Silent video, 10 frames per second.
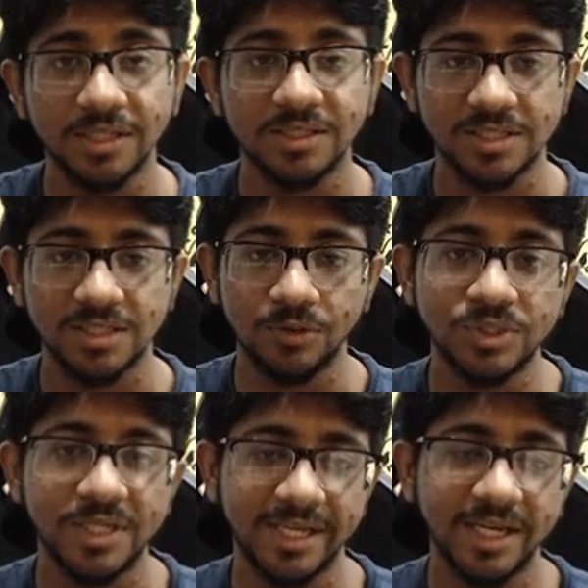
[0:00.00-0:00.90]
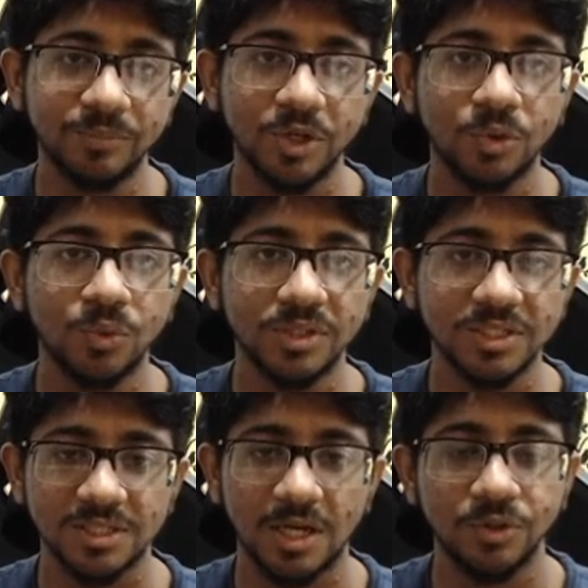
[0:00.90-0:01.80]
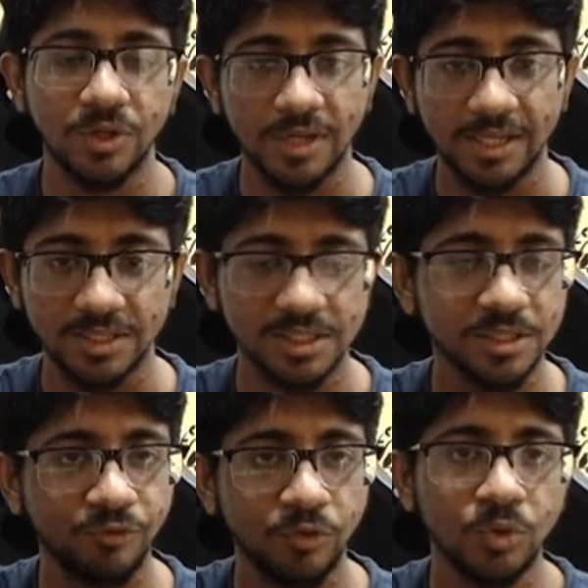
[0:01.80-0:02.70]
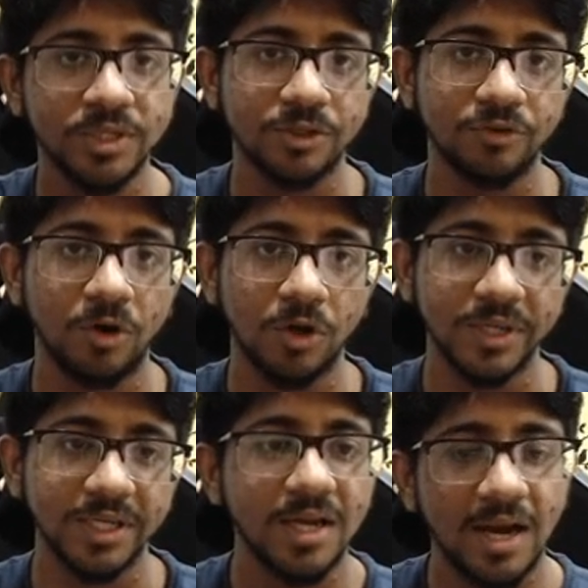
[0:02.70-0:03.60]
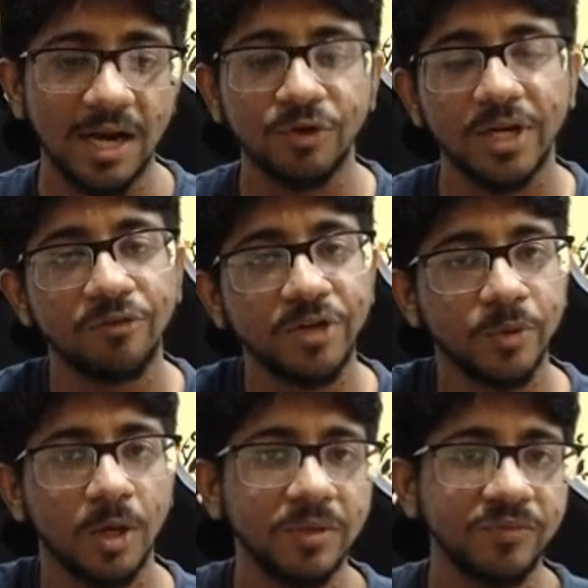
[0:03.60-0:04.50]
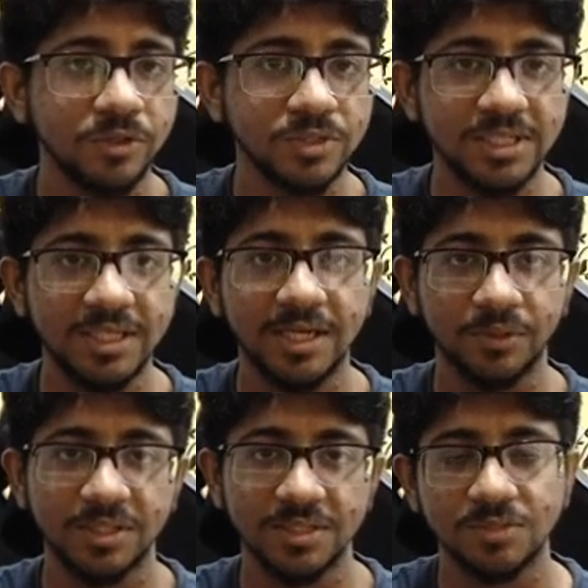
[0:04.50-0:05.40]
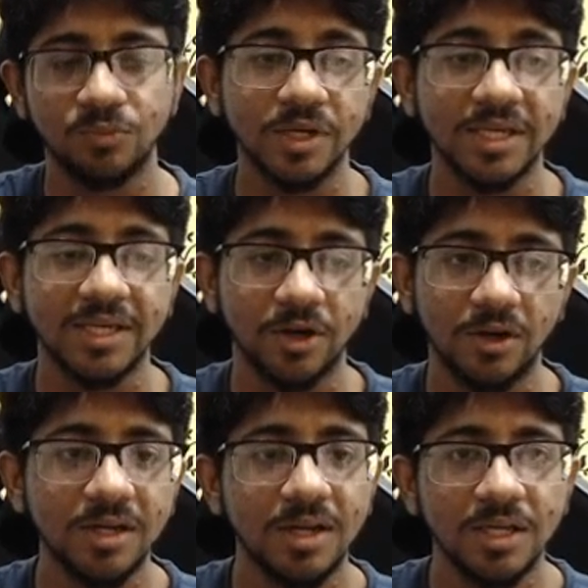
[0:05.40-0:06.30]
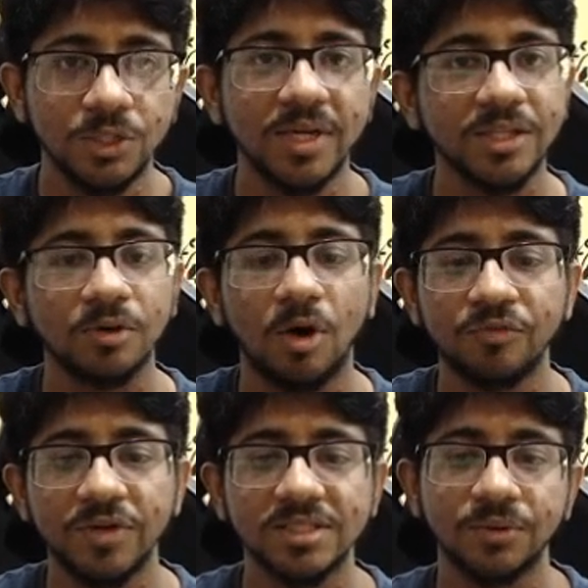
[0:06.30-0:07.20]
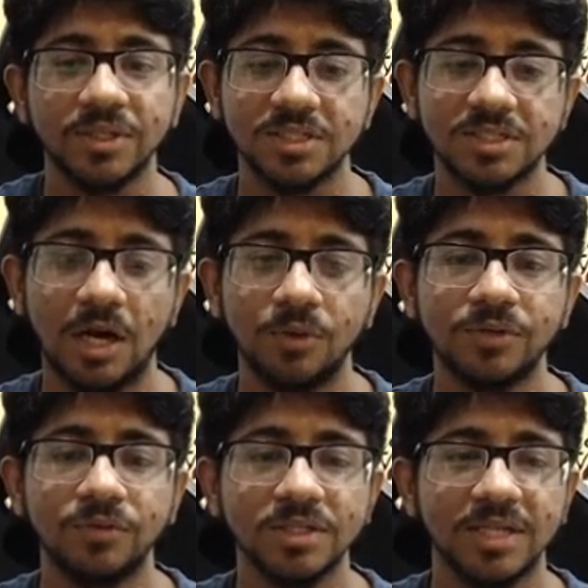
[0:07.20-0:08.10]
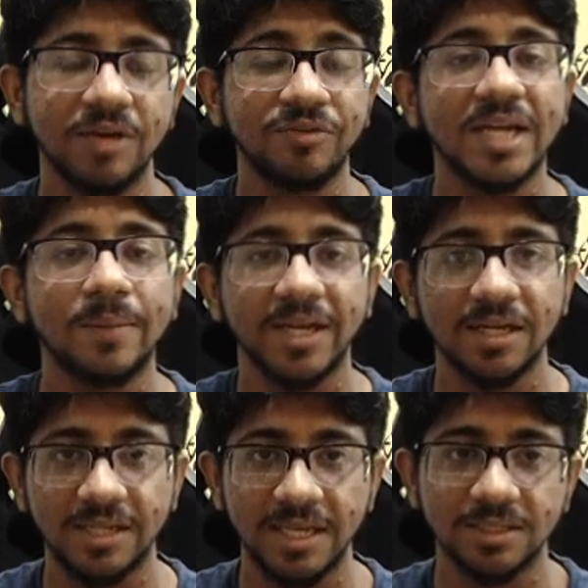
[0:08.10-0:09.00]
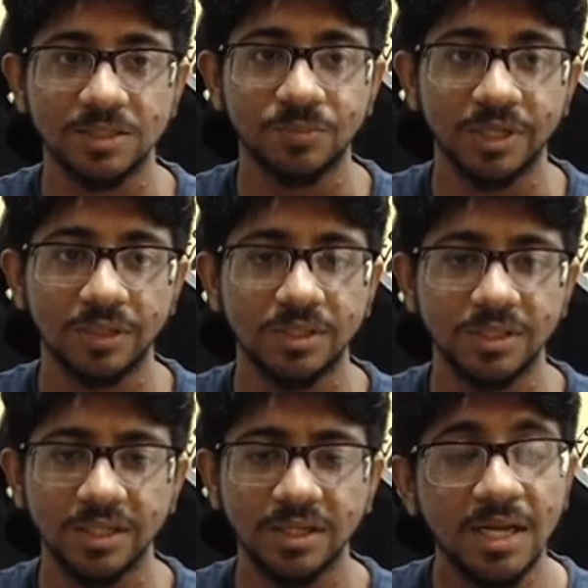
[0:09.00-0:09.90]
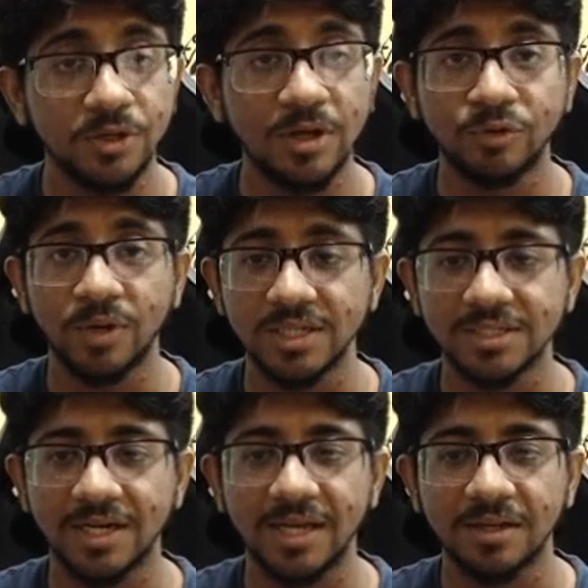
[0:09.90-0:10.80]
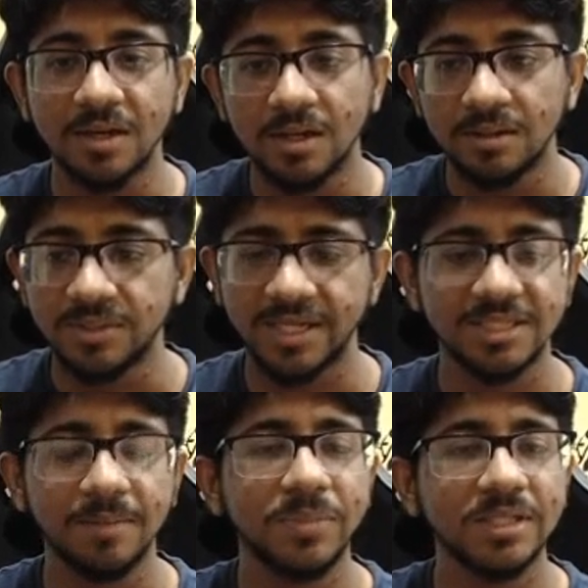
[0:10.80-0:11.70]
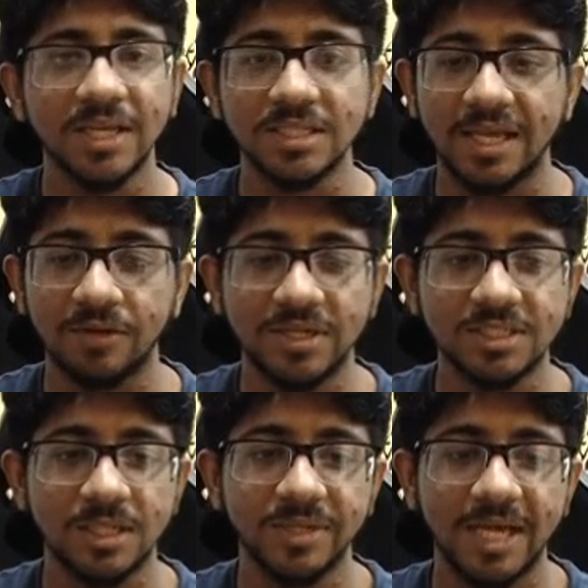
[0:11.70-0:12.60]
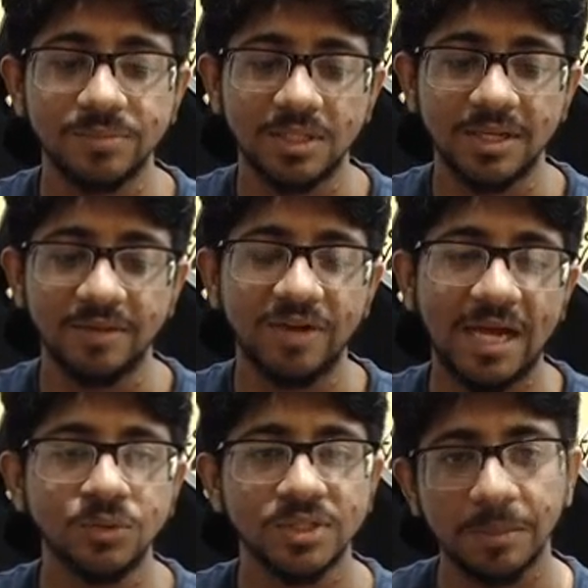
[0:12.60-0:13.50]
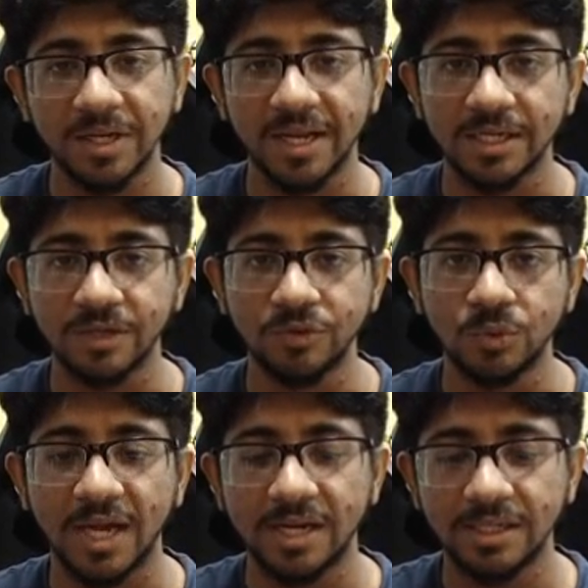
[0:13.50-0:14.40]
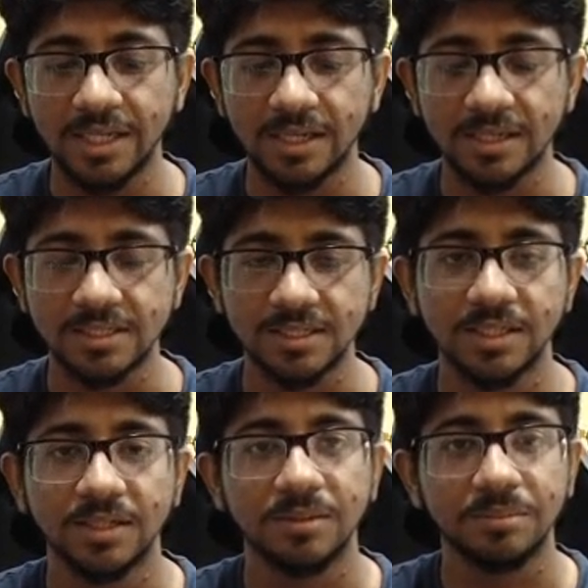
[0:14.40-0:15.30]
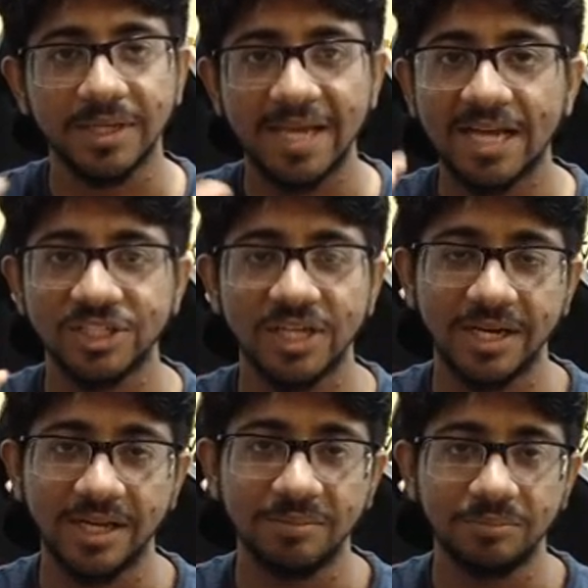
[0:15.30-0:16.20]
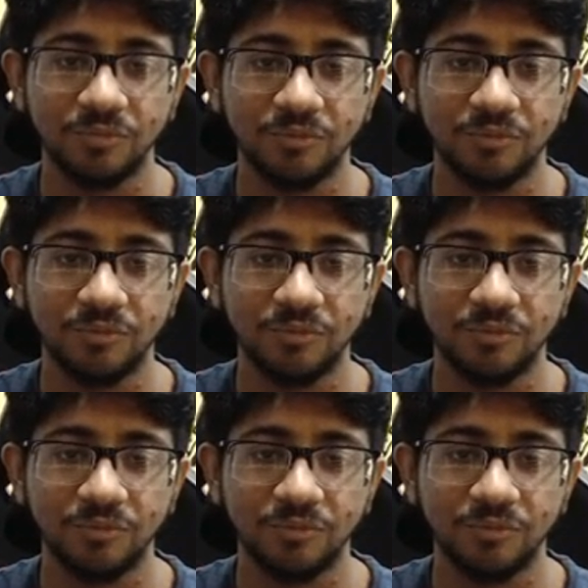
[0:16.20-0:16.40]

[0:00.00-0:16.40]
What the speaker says: this is how you're setting up the code, this is how you're like, this is the flow that you're following. And for every problem, when you're seeing that, okay, this is working and all, you get the confidence that, okay, this is how it works, and every time I can take this particular thing. You have to understand, like, there are simple things like when sometimes the values can be negative, you can take, let's say, the cache array.